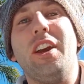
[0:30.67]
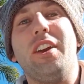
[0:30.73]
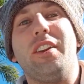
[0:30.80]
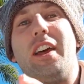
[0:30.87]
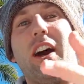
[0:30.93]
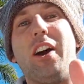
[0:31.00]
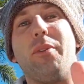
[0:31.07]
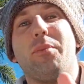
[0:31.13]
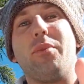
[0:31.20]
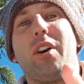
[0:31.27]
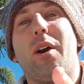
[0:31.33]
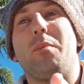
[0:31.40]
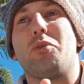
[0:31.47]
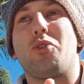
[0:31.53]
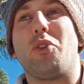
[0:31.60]
Now,
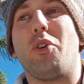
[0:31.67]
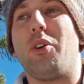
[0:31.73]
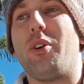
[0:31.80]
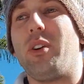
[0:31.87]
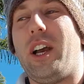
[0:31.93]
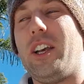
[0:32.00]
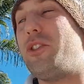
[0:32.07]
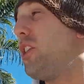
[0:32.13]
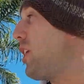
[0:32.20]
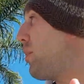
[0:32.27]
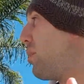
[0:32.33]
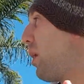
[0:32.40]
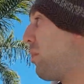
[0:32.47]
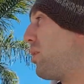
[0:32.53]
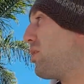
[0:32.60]
I'm sure, as you can
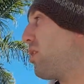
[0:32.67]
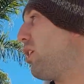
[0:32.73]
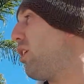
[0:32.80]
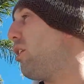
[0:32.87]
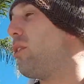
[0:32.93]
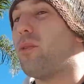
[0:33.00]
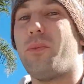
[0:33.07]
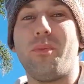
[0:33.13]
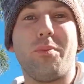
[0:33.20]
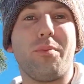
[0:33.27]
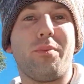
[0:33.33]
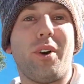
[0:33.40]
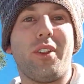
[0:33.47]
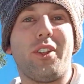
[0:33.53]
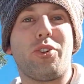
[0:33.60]
probably tell
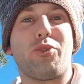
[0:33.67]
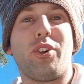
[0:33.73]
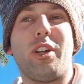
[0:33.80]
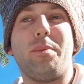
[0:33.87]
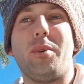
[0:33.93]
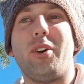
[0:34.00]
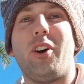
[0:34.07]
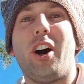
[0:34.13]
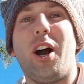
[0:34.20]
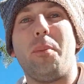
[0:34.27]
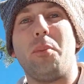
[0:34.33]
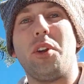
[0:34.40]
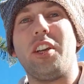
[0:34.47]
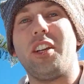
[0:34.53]
by the tree behind me,